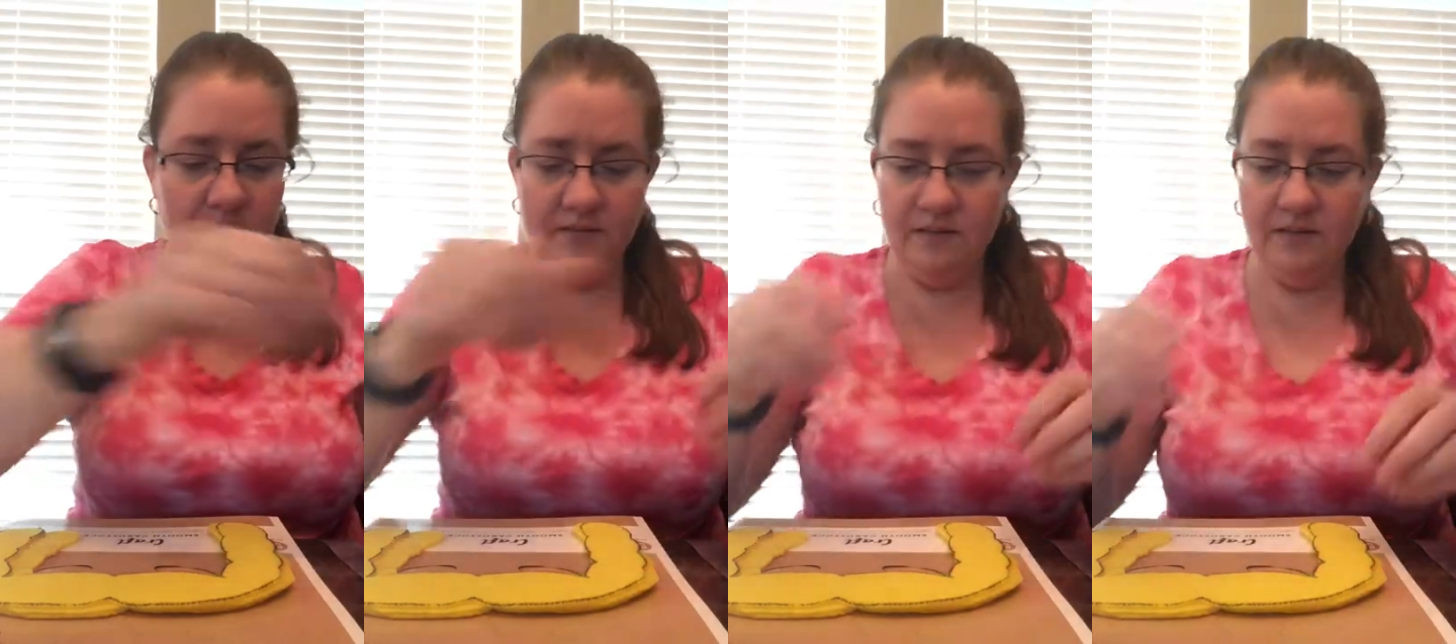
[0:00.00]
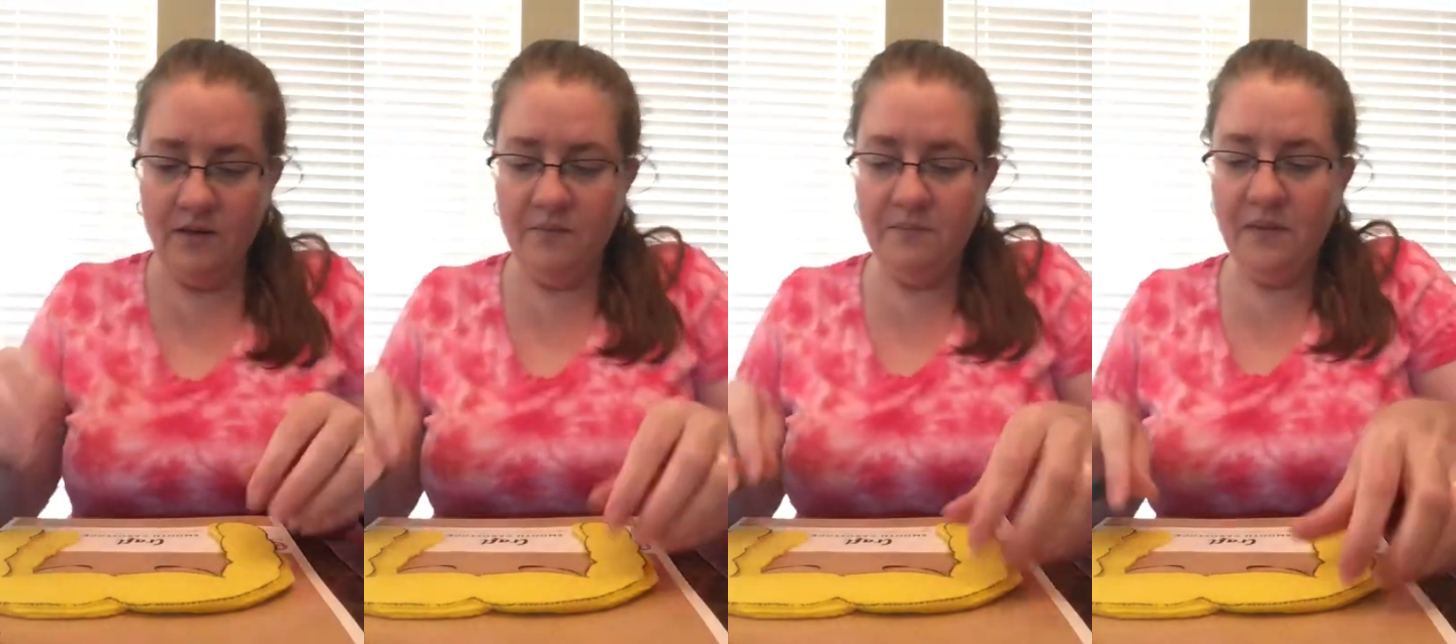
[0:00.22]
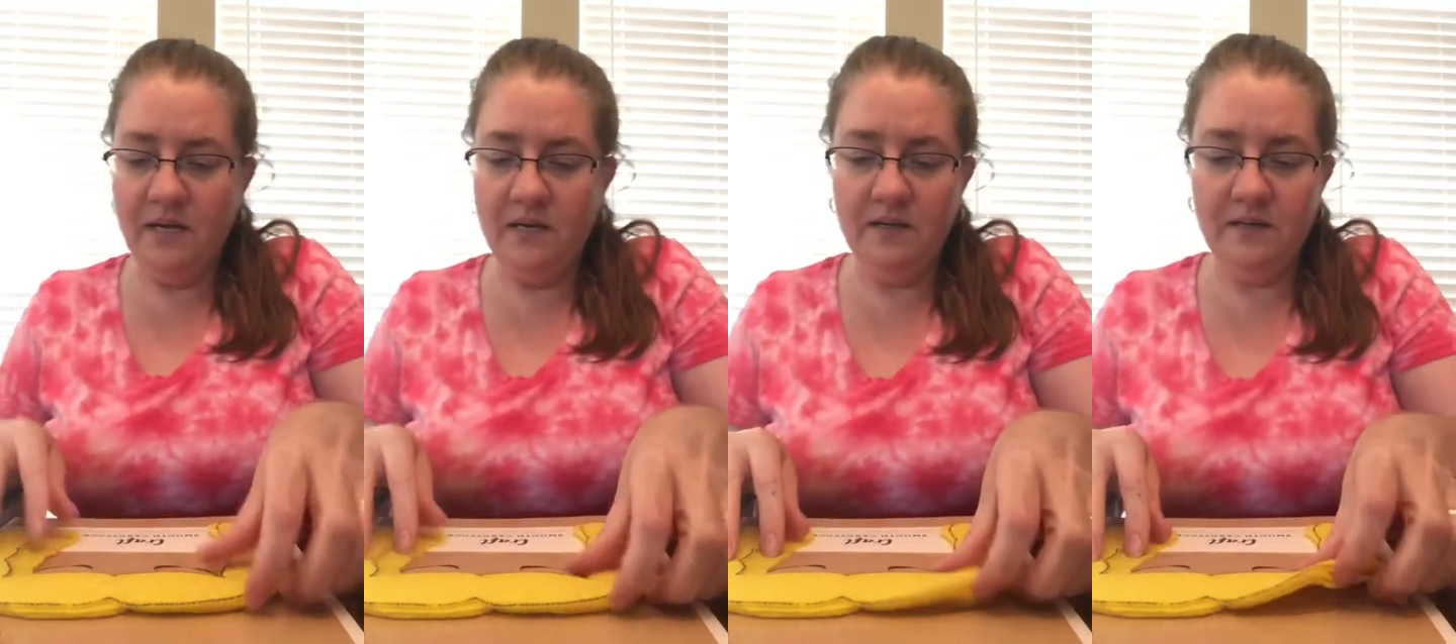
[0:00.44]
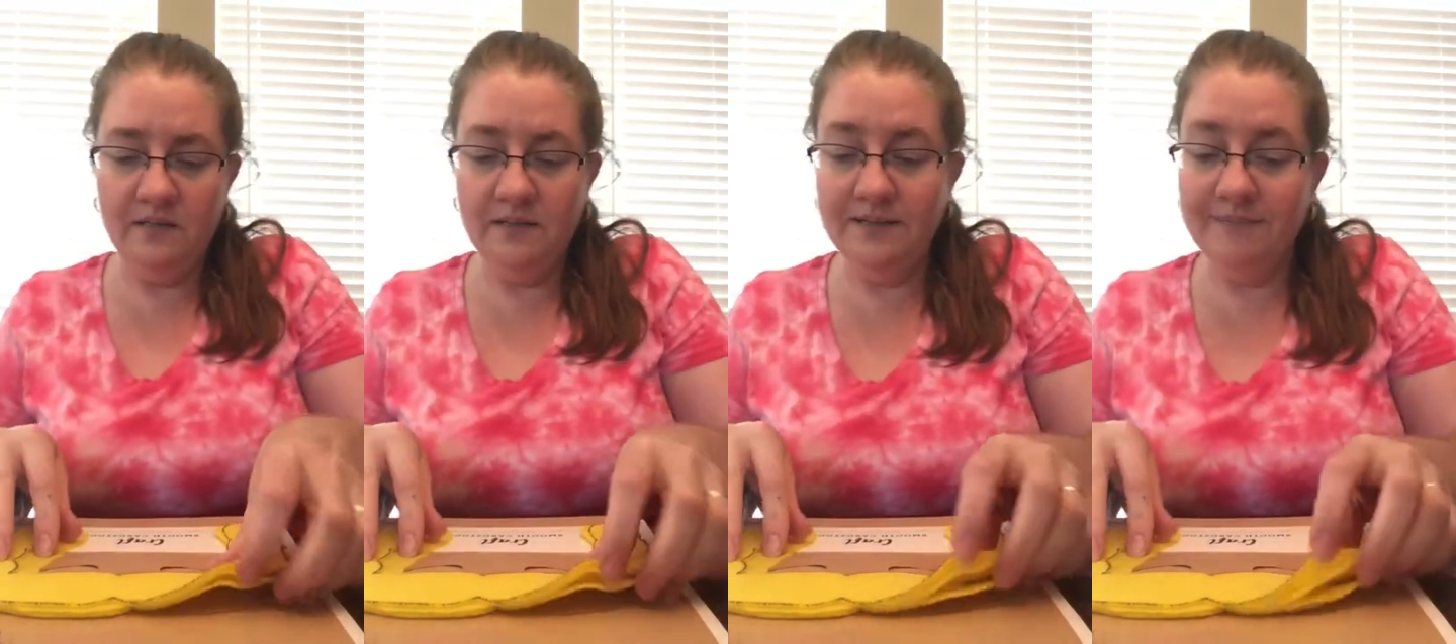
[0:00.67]
So I made
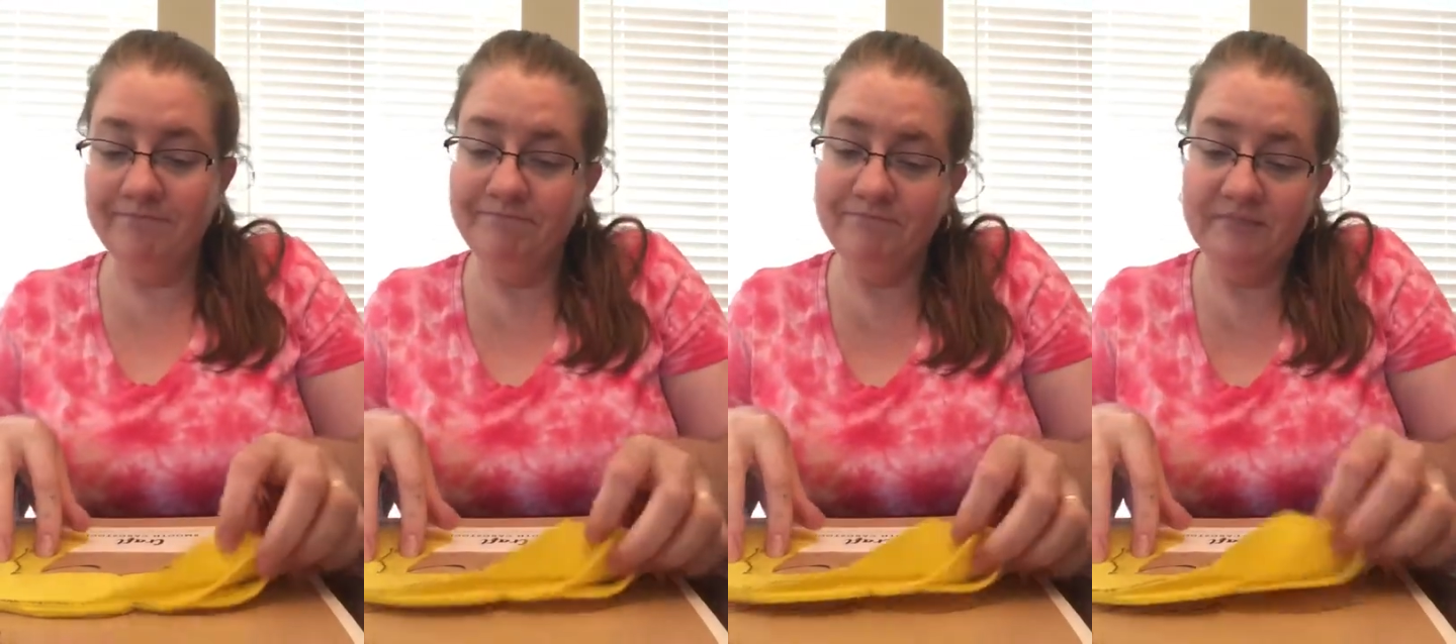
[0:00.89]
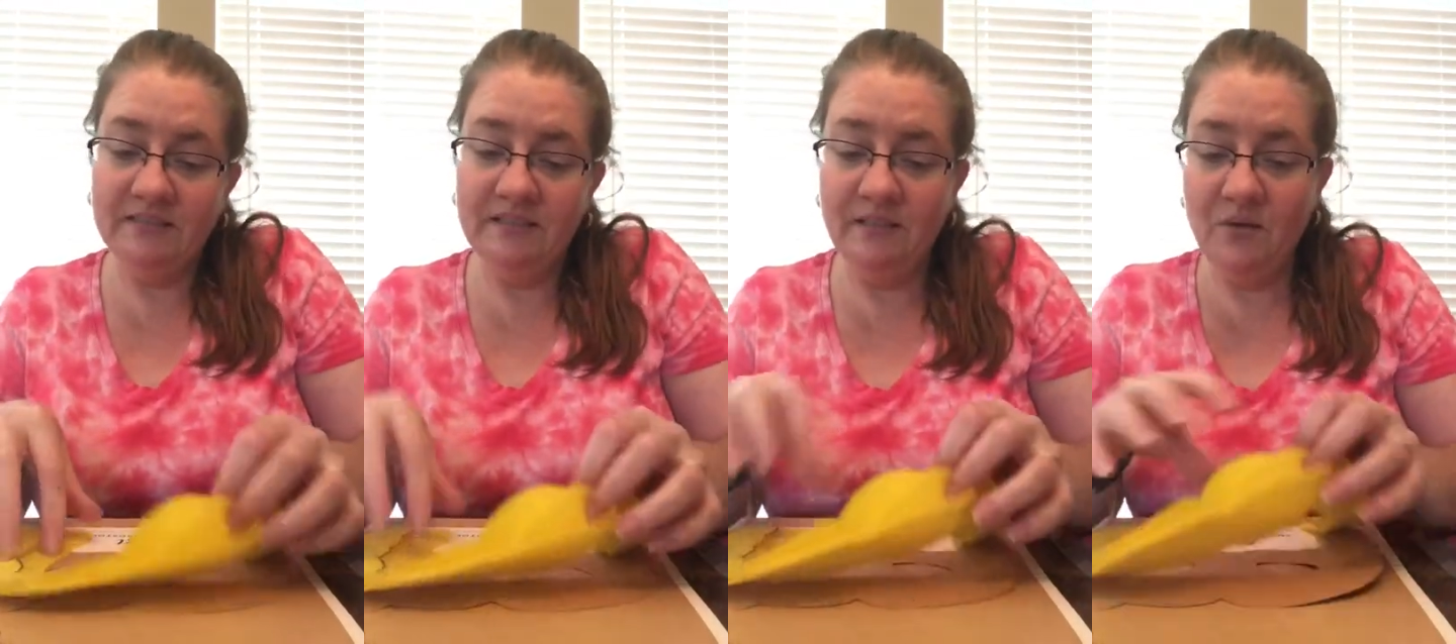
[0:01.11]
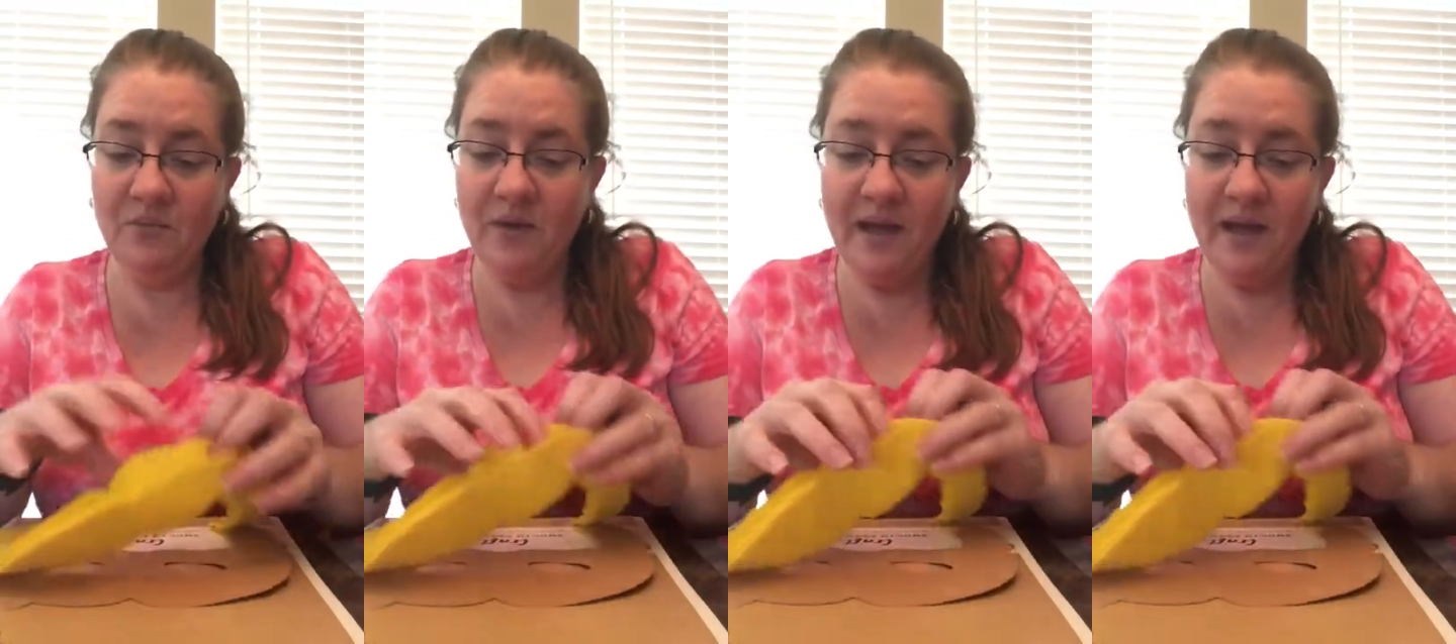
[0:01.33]
it the